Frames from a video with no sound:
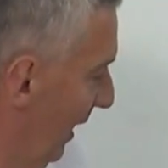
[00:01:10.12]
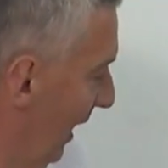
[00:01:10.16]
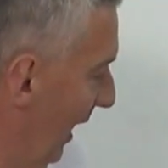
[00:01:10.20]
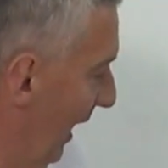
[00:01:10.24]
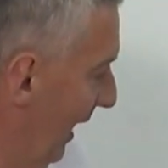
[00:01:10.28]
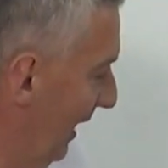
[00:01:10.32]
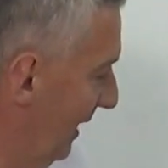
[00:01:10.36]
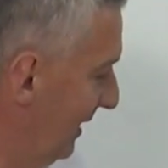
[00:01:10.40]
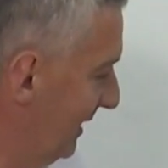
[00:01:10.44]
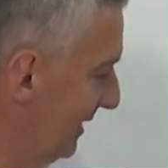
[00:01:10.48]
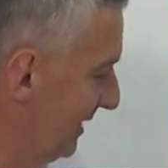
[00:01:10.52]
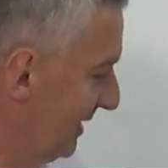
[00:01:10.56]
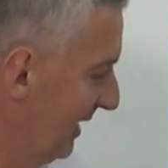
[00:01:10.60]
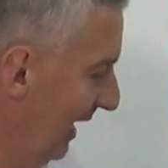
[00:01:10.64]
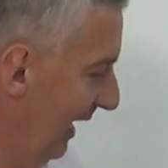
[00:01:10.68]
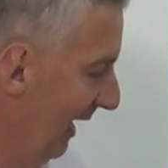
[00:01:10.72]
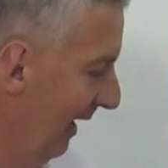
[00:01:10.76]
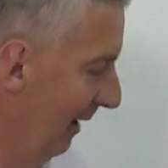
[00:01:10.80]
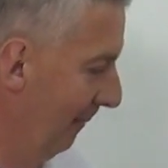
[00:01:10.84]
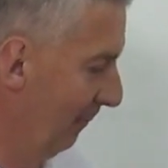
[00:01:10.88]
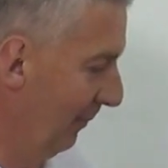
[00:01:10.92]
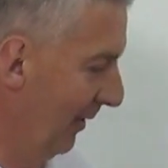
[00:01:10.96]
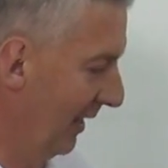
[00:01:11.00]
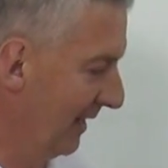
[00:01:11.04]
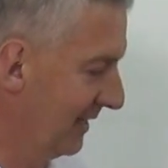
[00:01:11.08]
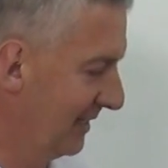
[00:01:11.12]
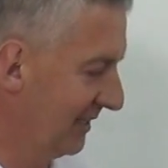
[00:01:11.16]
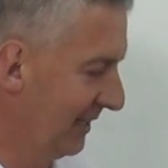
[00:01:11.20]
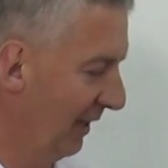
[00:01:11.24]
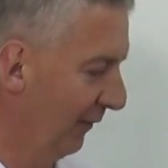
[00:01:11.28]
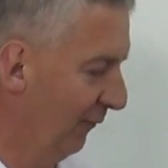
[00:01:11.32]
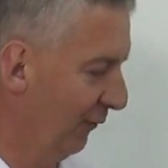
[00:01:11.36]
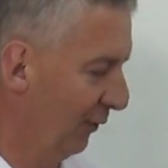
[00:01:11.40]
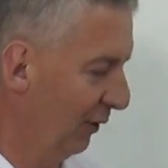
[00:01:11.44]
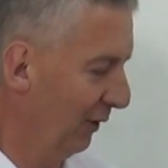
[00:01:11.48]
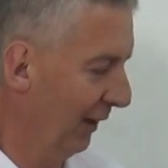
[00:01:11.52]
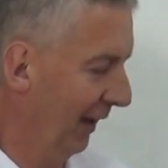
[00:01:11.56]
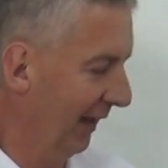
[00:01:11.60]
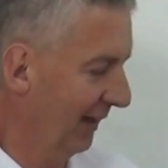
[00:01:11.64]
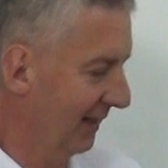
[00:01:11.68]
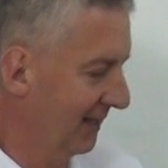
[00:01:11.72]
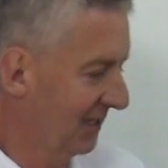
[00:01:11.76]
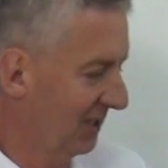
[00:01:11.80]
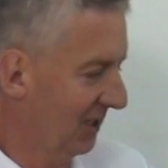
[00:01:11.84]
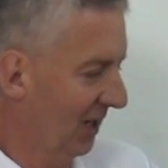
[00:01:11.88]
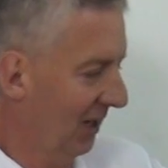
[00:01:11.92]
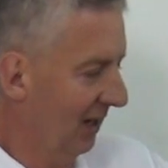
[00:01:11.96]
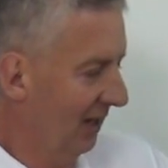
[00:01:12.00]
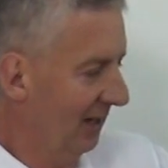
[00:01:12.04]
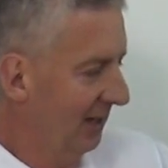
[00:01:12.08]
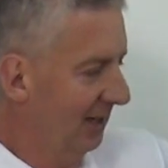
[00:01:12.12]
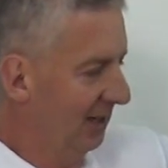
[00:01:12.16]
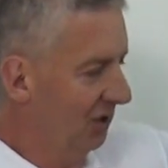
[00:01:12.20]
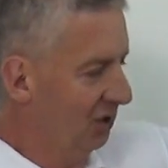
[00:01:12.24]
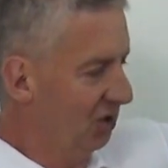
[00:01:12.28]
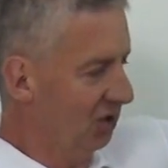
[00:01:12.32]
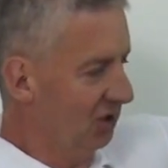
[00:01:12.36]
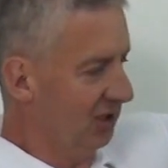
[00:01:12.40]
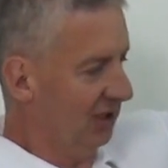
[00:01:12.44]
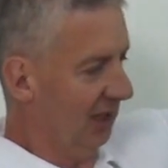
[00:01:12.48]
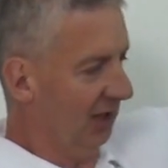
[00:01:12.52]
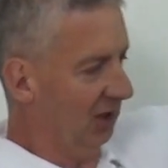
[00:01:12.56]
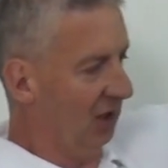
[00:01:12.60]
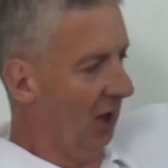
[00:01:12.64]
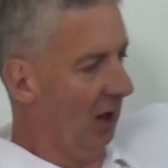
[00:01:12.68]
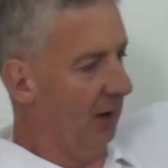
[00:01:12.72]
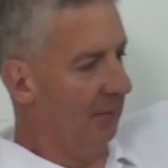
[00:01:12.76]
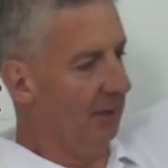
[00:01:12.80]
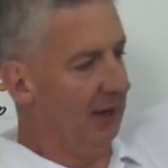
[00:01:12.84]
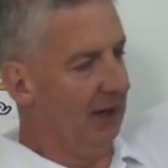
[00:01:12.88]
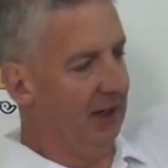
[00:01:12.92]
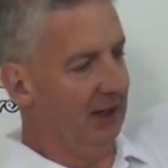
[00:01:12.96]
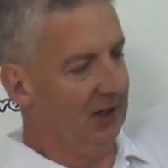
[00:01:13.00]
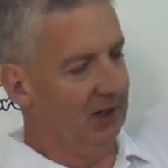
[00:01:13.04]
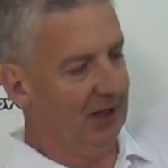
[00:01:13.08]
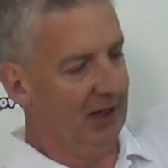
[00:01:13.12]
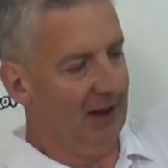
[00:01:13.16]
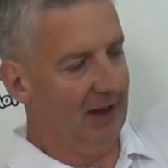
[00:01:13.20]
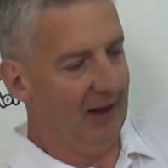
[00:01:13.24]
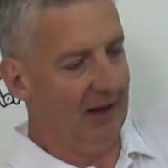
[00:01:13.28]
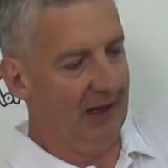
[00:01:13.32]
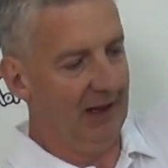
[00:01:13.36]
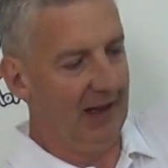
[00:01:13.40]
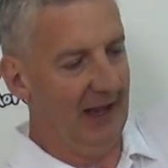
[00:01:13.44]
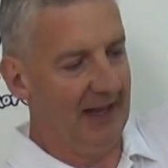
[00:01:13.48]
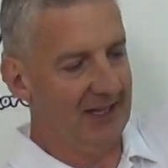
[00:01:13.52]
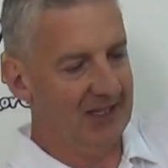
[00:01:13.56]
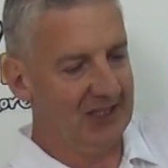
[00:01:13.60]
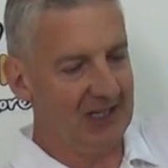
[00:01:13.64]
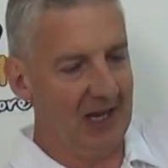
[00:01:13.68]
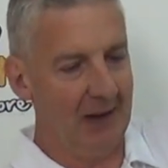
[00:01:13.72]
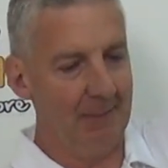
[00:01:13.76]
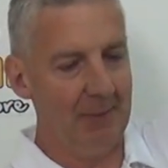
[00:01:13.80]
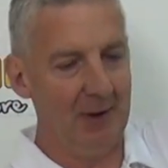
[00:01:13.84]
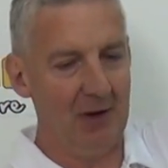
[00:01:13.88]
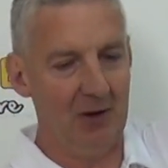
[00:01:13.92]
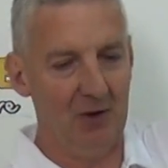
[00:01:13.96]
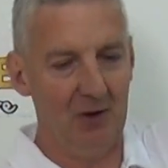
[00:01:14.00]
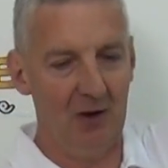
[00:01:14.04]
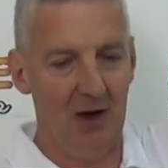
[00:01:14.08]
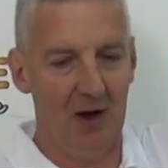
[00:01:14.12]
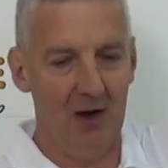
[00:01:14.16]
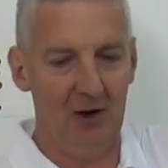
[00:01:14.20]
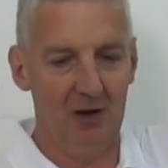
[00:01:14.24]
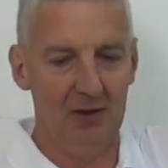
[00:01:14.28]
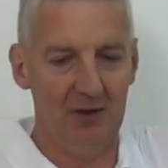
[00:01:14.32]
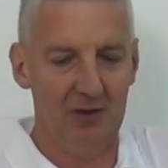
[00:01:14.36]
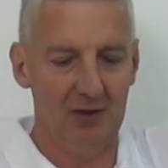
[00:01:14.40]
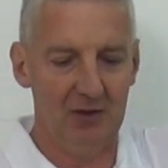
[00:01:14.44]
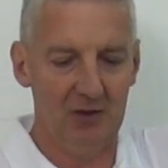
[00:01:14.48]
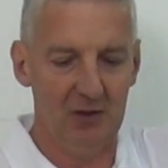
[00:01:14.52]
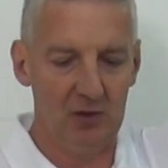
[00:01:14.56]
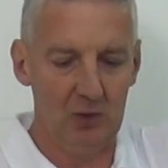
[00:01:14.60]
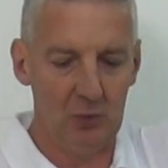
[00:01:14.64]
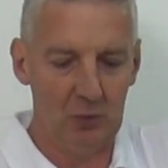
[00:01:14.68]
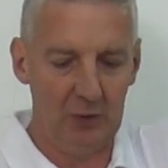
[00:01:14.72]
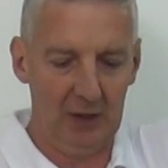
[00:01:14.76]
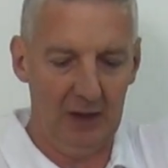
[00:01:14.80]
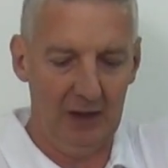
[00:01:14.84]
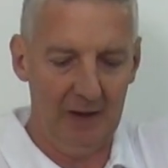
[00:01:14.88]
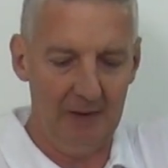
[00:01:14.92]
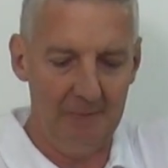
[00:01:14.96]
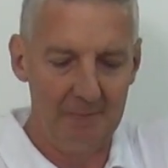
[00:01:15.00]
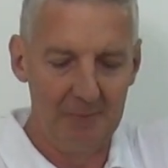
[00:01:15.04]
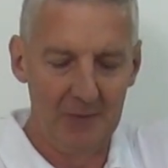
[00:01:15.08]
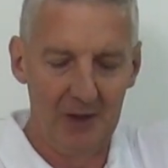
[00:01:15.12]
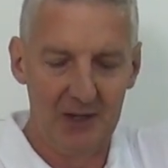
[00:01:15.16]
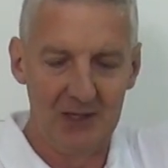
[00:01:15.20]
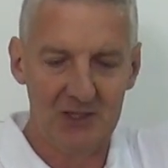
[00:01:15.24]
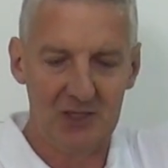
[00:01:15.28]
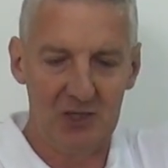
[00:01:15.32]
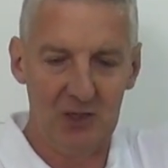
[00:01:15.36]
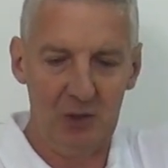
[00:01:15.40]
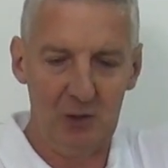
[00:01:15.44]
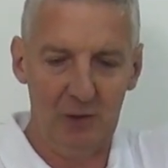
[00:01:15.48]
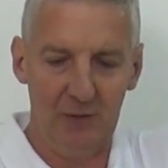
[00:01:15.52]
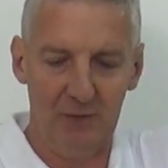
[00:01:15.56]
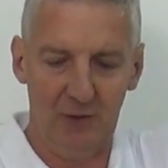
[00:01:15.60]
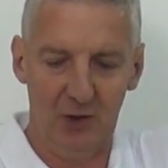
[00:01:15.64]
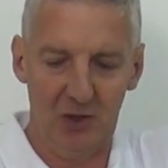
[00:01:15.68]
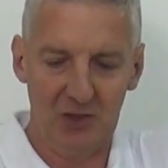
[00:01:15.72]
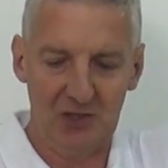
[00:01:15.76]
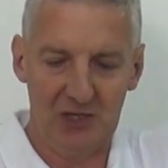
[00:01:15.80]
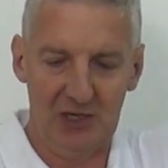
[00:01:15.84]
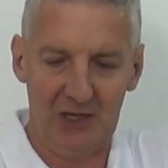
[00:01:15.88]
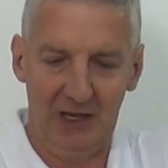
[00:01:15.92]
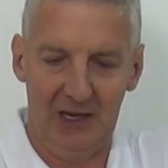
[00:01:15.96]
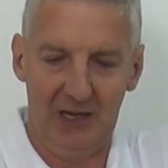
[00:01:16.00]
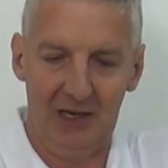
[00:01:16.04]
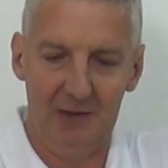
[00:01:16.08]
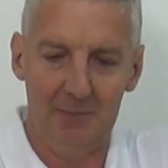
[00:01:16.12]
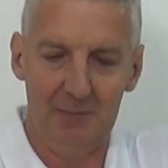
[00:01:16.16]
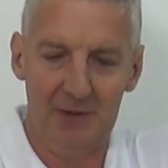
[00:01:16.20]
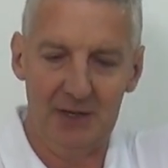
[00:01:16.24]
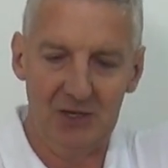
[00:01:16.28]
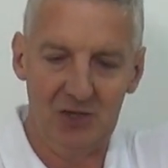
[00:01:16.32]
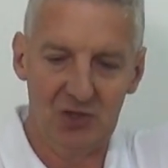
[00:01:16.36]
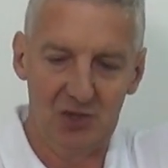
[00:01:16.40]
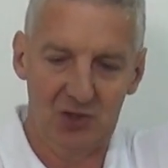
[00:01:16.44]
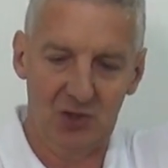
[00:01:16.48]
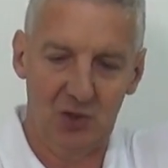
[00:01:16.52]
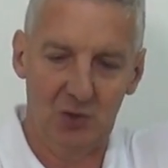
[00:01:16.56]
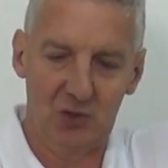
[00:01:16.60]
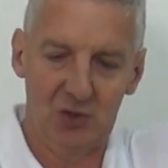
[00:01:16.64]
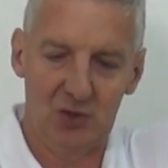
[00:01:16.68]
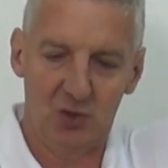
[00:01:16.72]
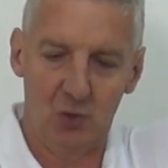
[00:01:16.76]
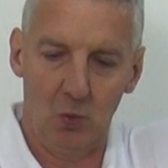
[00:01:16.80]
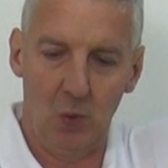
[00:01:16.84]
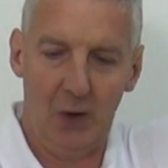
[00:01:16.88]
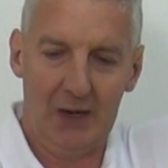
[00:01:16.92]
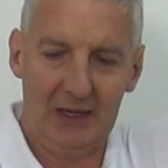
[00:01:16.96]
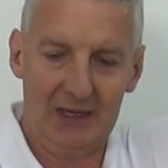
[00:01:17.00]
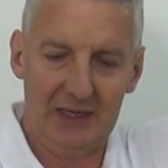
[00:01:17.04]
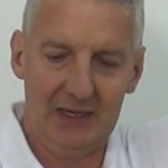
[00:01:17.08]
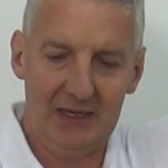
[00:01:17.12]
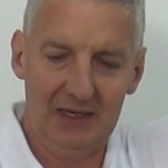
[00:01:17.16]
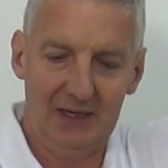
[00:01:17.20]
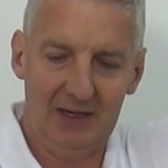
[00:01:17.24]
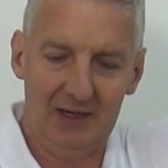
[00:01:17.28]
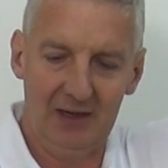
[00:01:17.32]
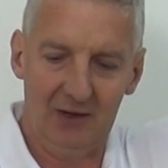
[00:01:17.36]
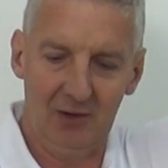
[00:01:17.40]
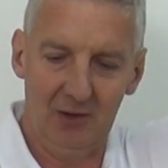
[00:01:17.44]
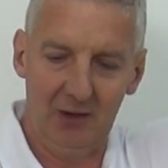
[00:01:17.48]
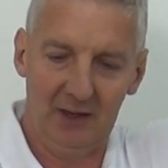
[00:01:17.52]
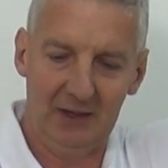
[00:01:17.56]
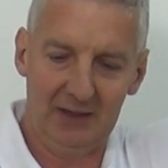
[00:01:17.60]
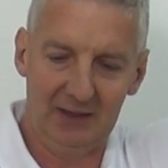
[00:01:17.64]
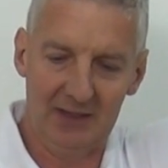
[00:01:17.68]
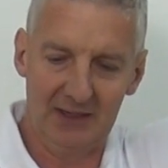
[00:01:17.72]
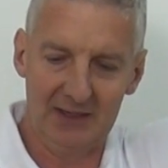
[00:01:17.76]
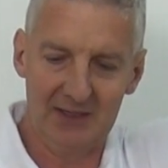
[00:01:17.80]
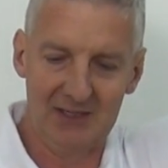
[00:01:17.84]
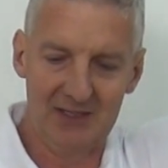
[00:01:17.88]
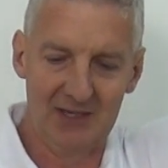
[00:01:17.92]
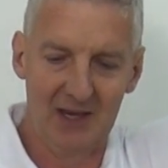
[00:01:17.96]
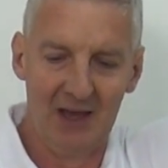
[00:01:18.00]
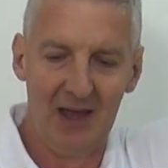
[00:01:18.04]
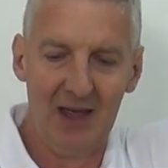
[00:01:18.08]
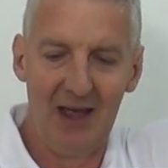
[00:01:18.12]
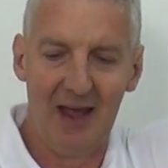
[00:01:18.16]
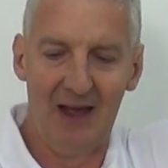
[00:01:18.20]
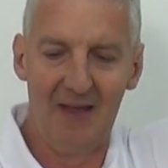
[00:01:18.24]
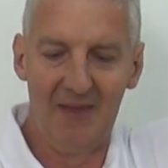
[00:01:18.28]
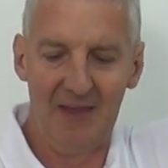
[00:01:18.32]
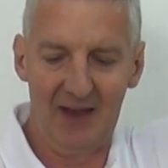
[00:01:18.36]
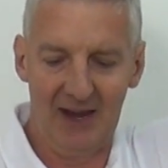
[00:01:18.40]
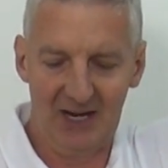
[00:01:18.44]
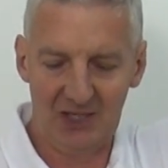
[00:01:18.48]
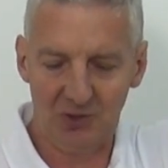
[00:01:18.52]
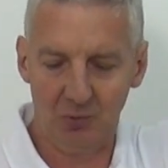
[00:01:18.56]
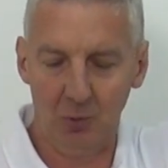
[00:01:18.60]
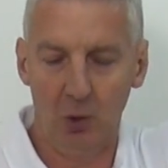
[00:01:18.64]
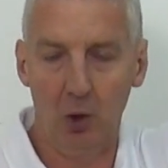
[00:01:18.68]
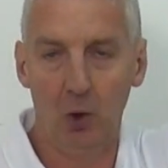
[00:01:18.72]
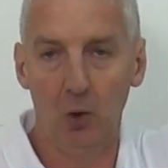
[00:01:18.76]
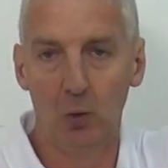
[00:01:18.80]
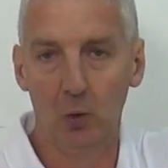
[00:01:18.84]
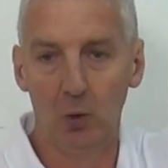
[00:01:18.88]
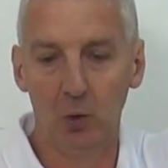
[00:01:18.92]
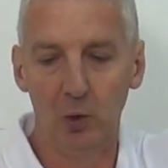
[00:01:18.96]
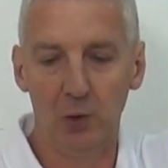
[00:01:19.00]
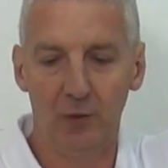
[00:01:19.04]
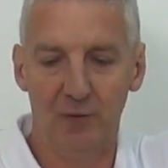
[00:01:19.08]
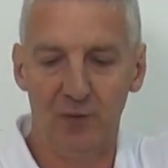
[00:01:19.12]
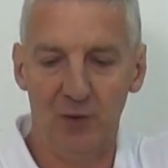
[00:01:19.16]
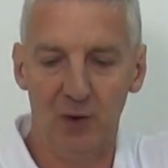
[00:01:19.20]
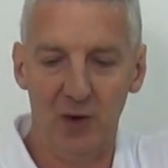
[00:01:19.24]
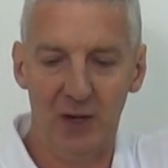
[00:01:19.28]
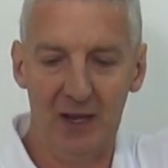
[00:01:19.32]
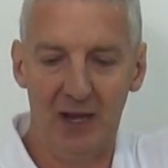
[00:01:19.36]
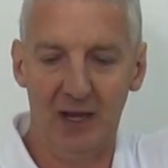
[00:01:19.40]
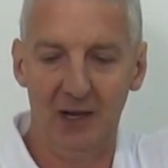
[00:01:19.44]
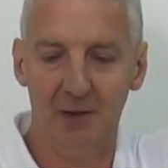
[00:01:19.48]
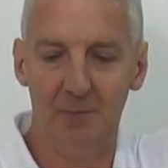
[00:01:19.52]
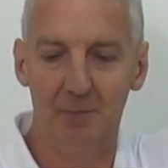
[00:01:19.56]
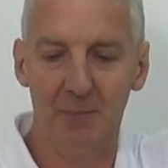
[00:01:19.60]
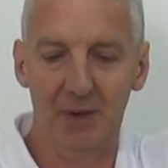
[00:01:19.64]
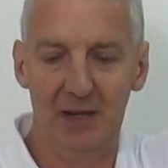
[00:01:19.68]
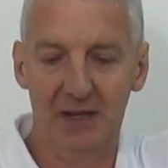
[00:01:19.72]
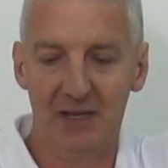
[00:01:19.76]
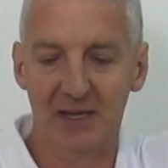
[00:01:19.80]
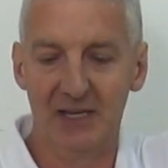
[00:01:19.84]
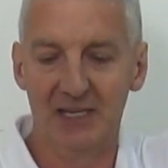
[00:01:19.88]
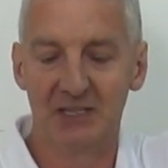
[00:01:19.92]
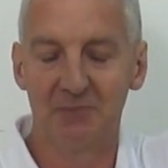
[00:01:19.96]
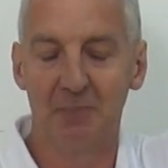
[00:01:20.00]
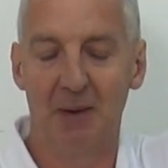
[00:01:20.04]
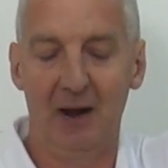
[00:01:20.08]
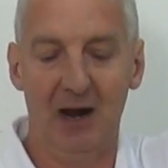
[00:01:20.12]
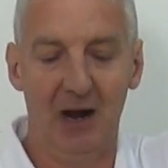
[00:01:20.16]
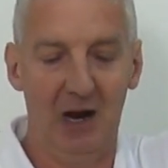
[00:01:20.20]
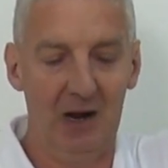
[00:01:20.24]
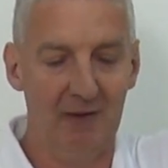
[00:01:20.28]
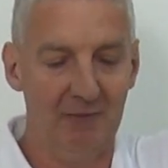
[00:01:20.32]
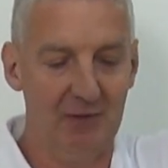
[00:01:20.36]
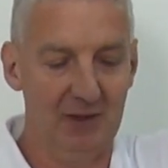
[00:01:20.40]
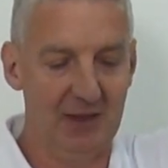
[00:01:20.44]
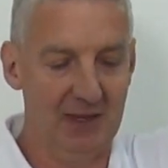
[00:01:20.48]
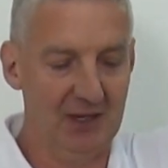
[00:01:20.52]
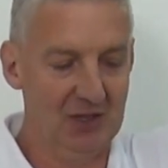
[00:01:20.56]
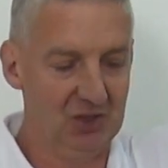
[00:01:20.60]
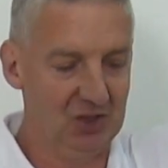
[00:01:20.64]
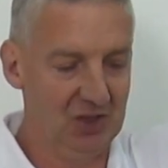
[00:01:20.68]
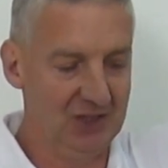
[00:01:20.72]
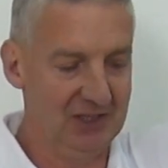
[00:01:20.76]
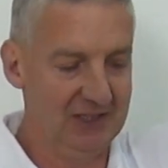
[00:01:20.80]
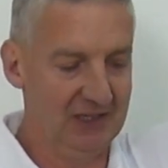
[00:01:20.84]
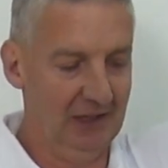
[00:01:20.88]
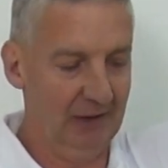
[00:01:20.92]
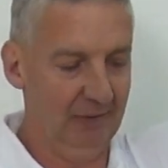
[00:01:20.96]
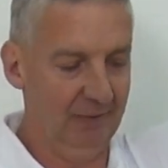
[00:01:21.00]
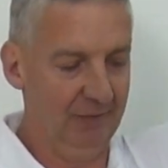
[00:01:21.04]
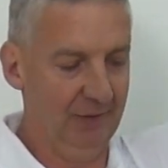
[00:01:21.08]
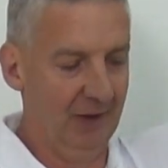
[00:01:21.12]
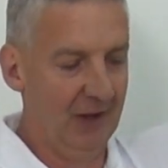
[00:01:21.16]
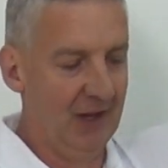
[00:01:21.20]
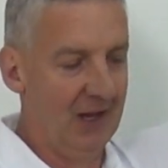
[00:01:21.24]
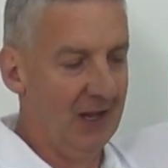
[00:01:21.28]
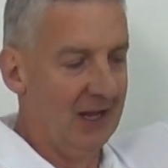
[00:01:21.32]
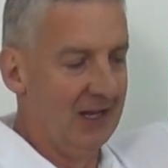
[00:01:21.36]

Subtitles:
is it's different than the sky dishes that dominate the landscape here in Ireland and the UK. So the universal LNB just goes directly in here like this, and the actual holder for the LNB is part of the dish itself.